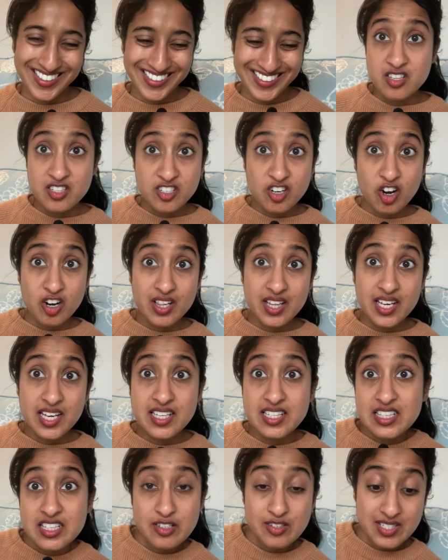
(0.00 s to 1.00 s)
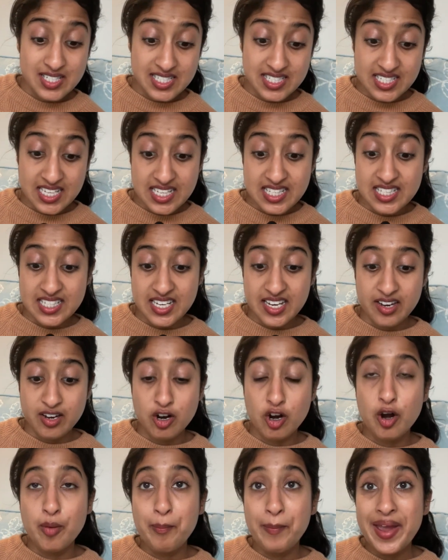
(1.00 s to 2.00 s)
Starling is leucistic.
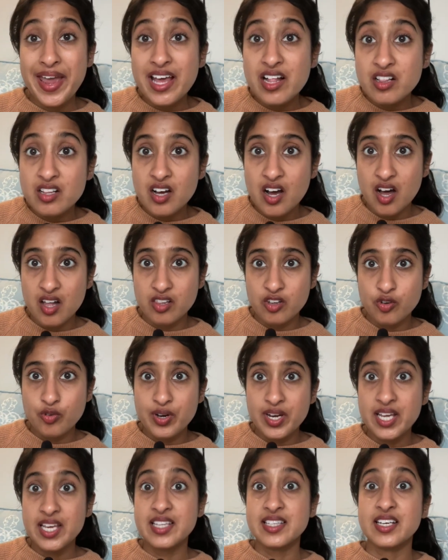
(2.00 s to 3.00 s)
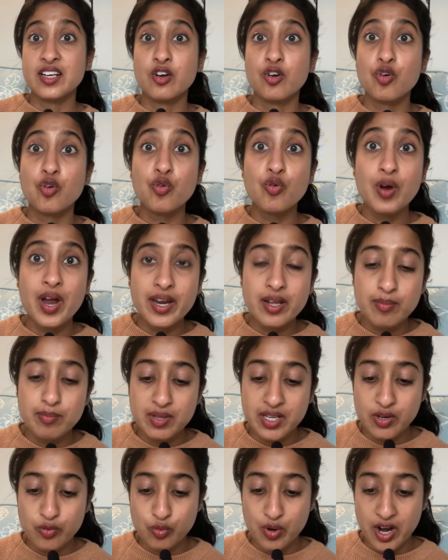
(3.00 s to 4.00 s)
Her pale coloring is
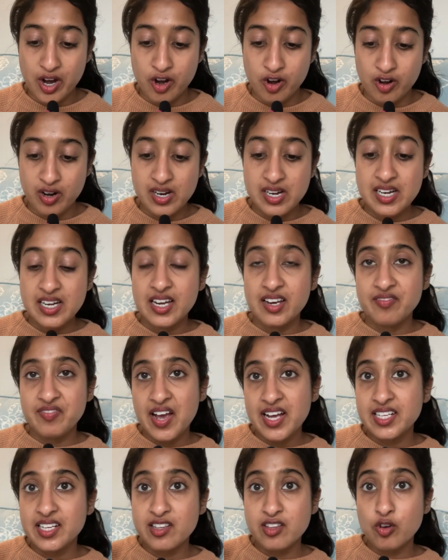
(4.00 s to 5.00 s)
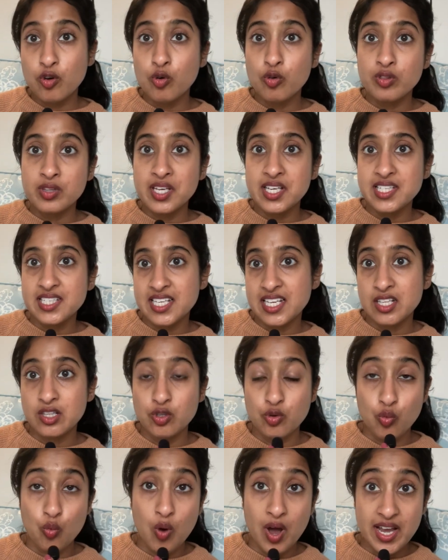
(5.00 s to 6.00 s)
incredibly rare. In fact, it's only seen
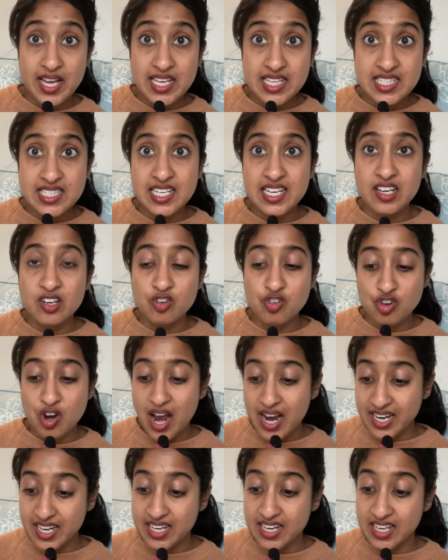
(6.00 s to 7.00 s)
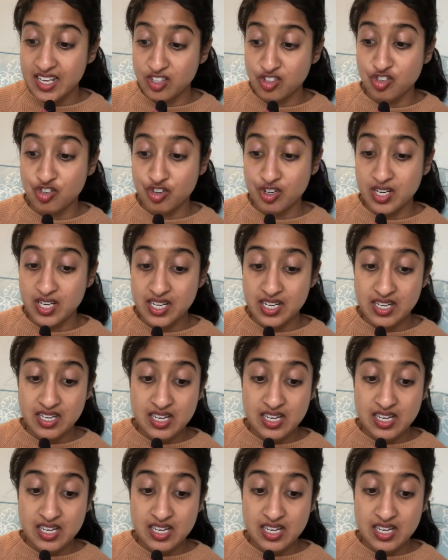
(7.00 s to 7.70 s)
twice in dragon history.